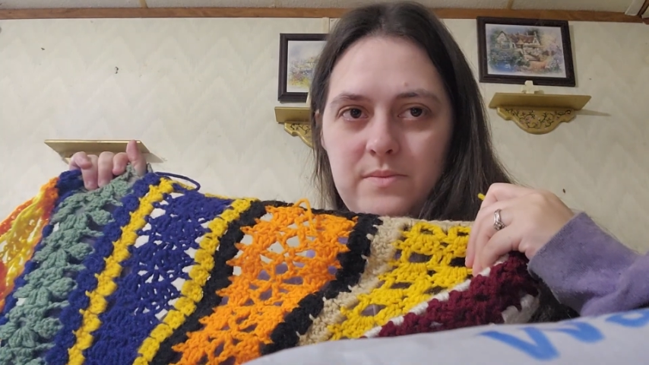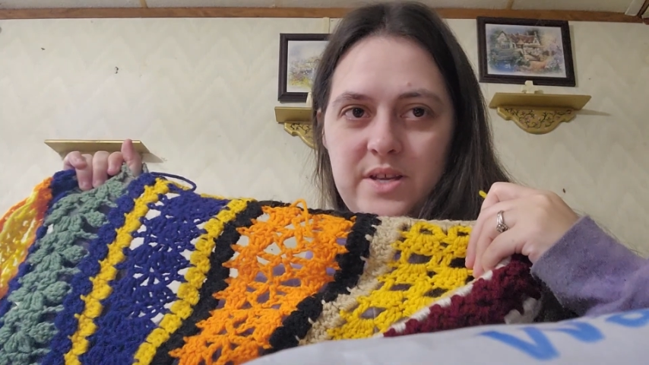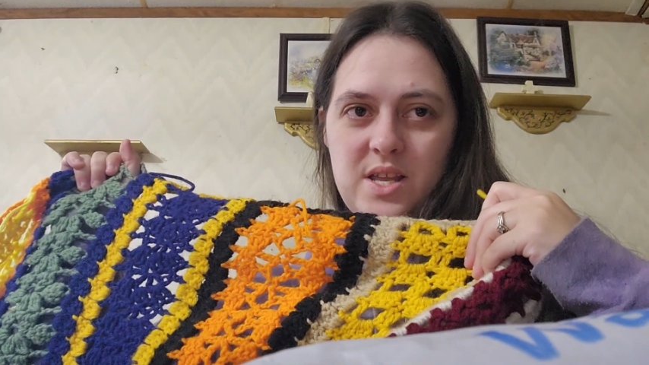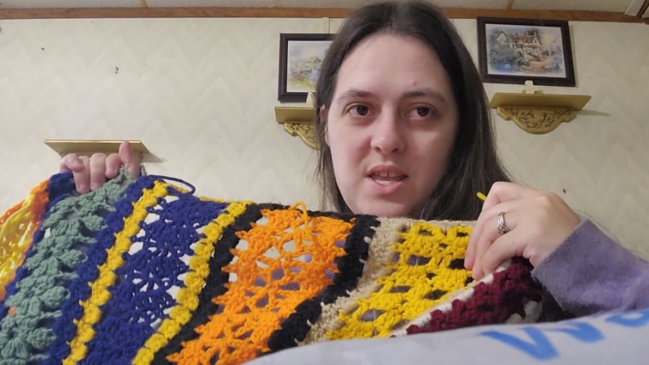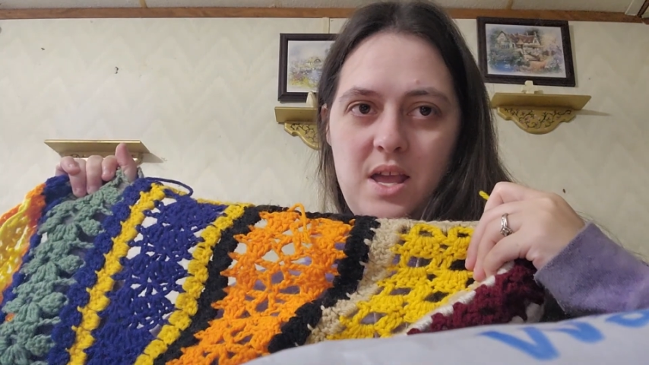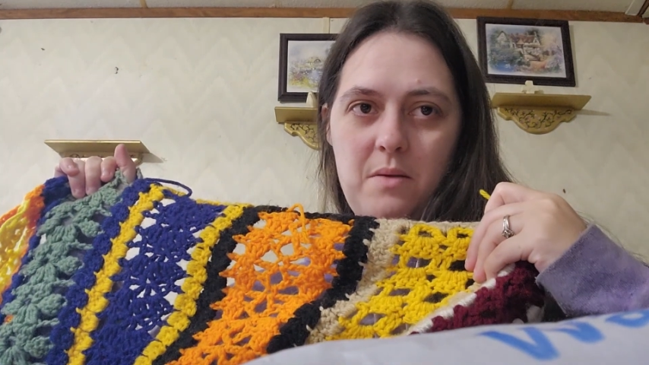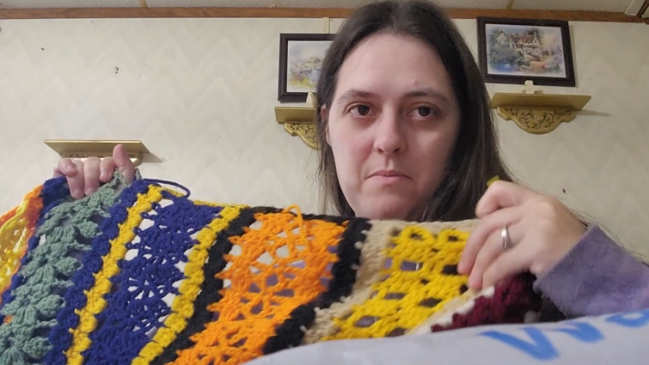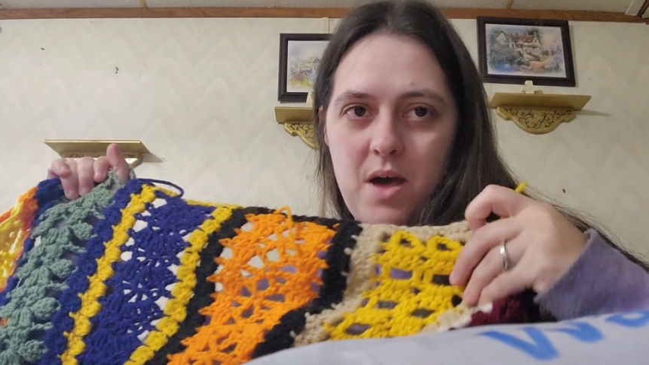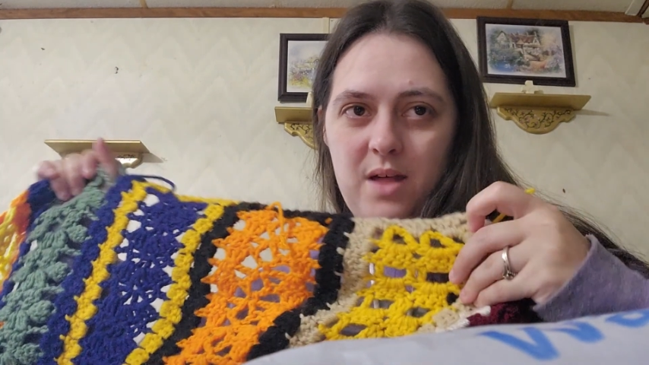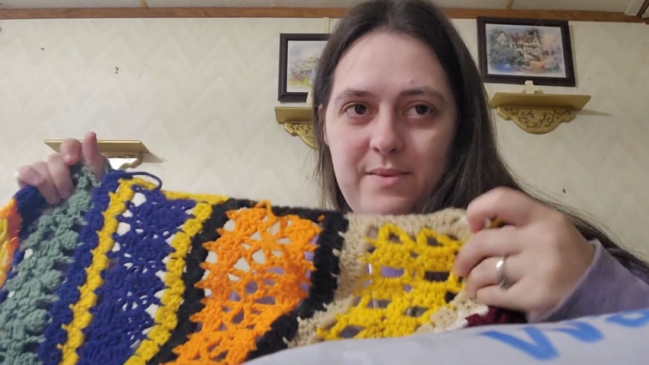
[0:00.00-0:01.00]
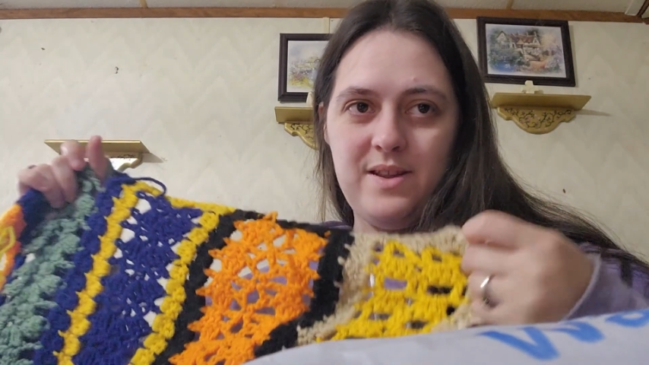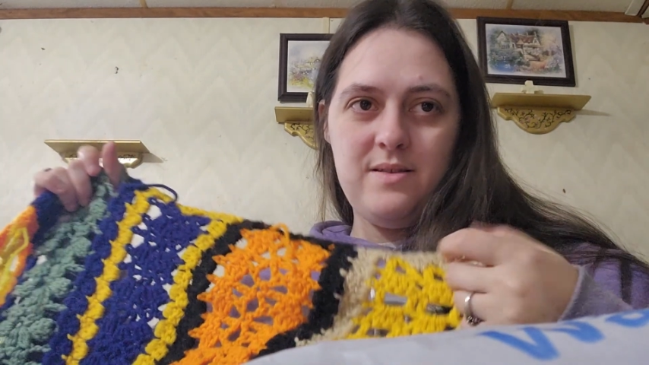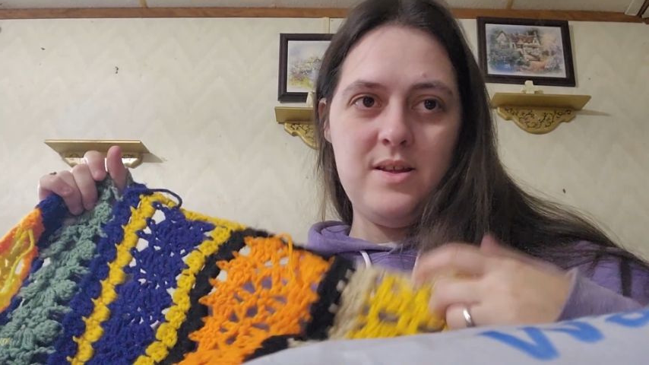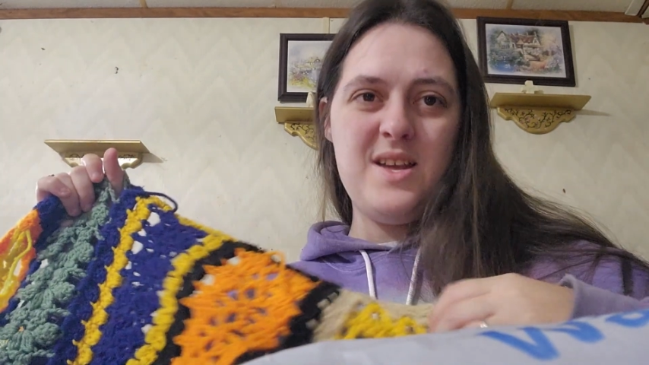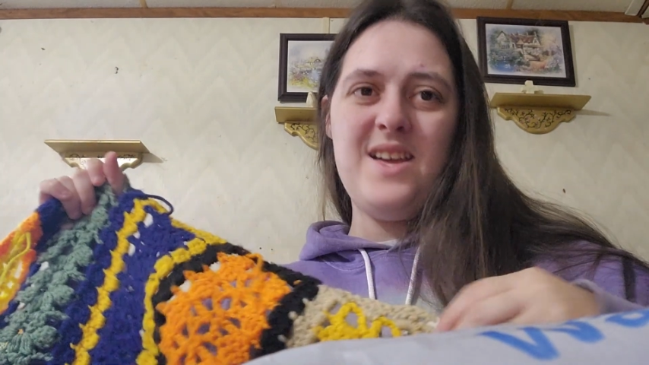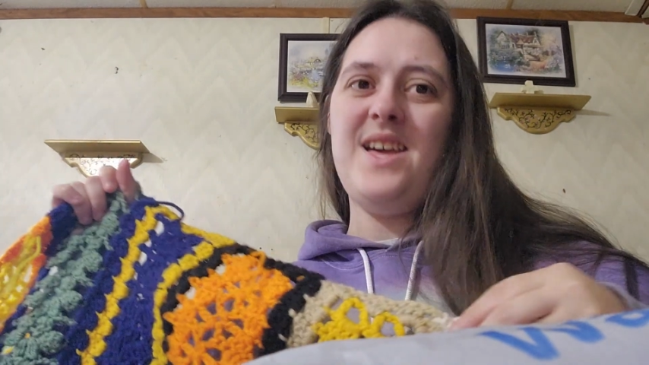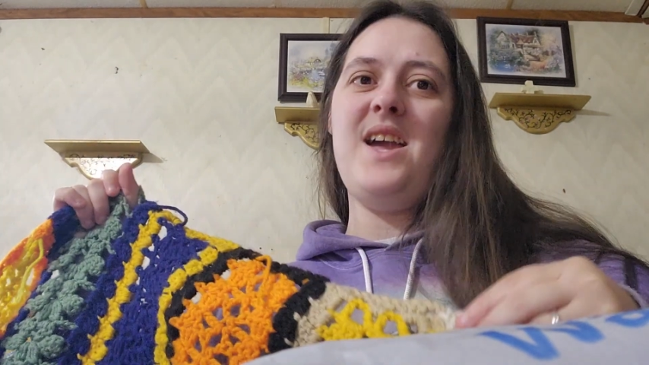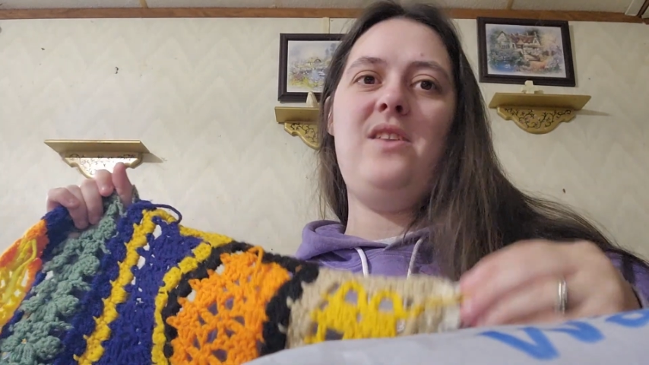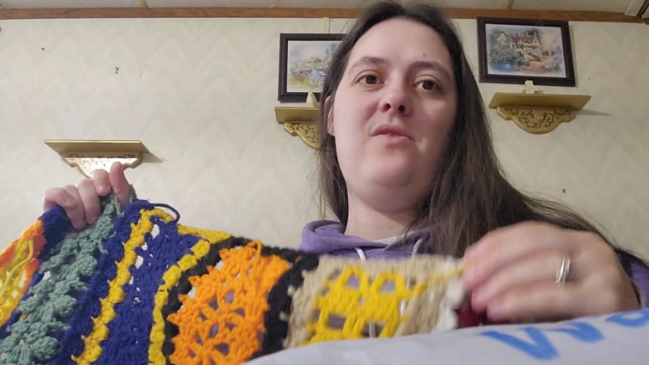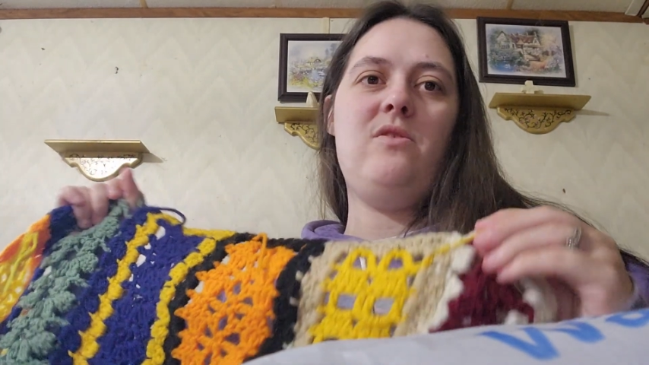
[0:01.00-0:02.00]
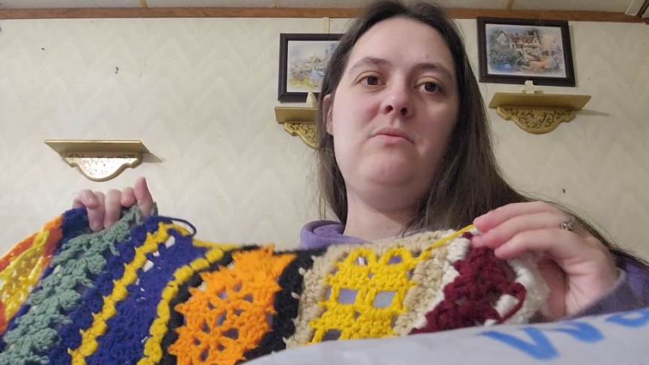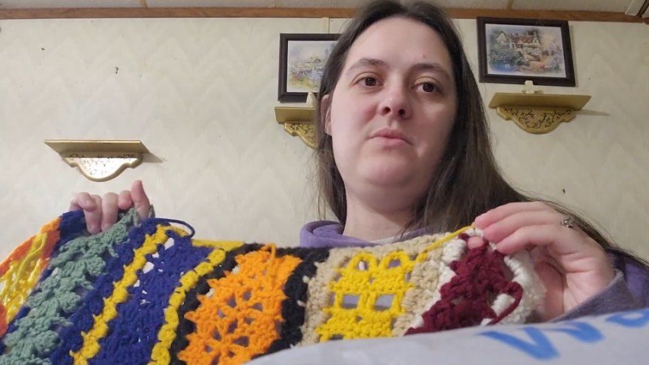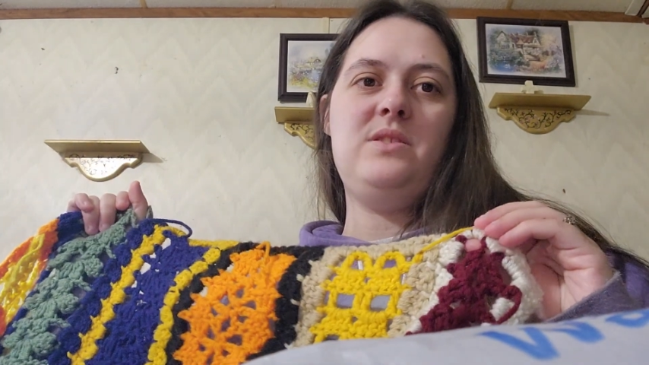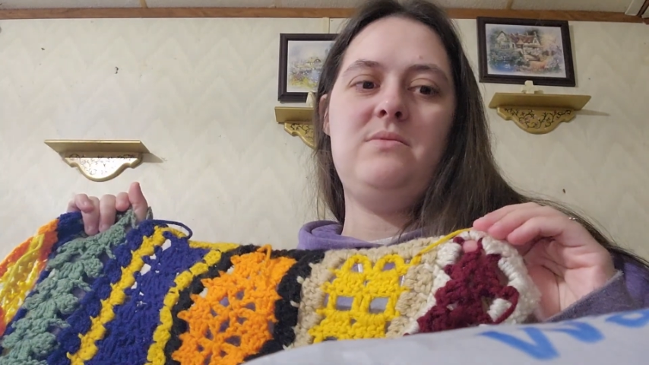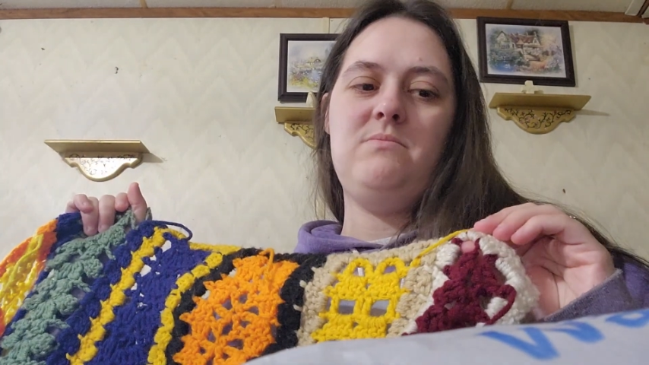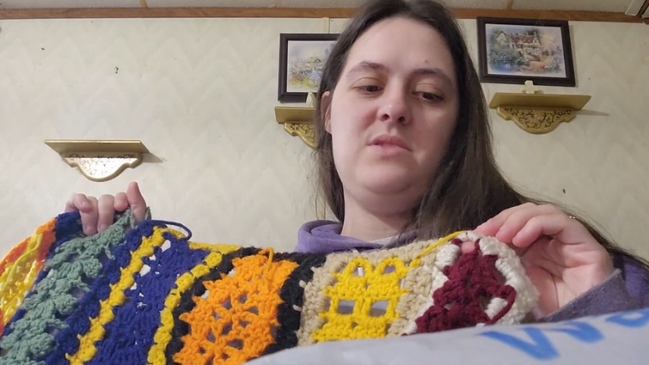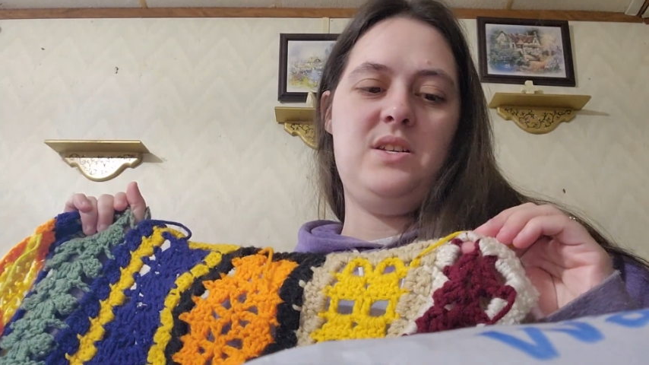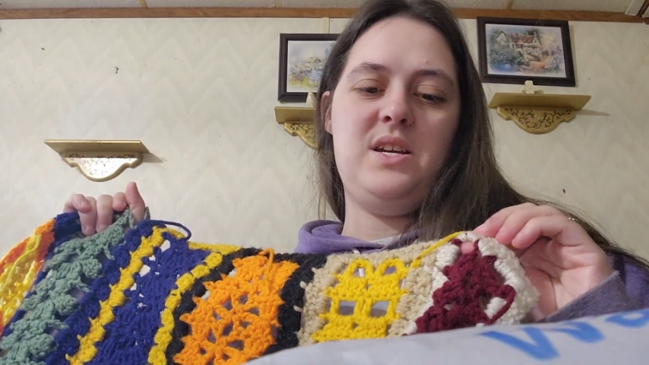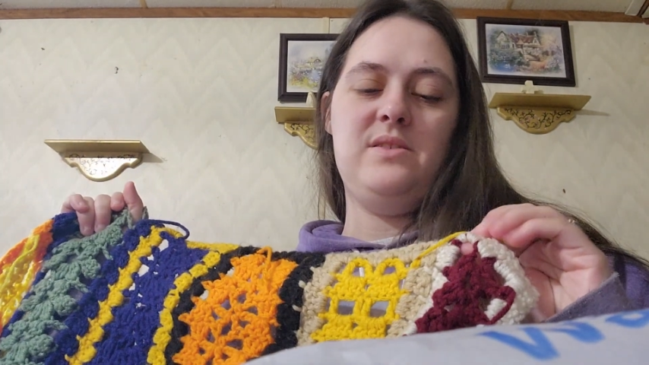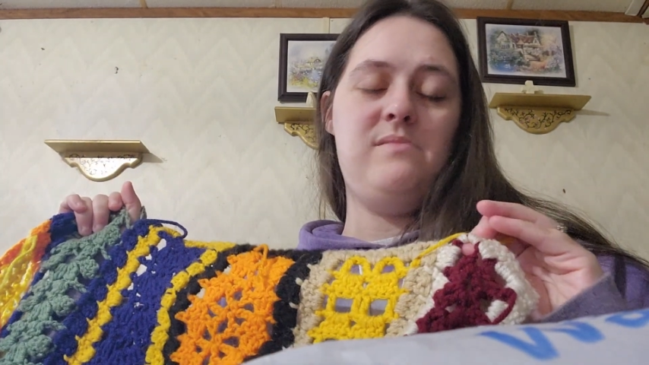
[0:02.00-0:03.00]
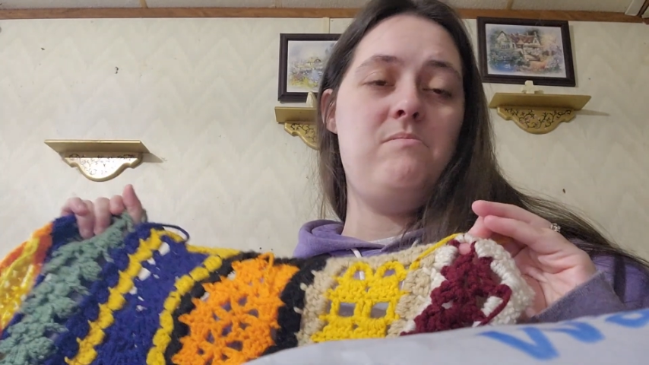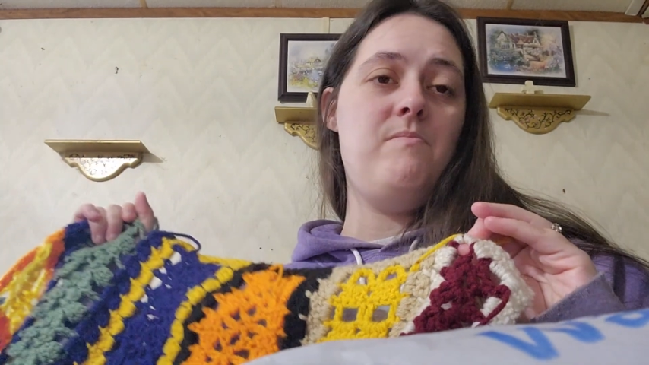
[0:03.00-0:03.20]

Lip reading: This ain't Malaman. Ignore the details.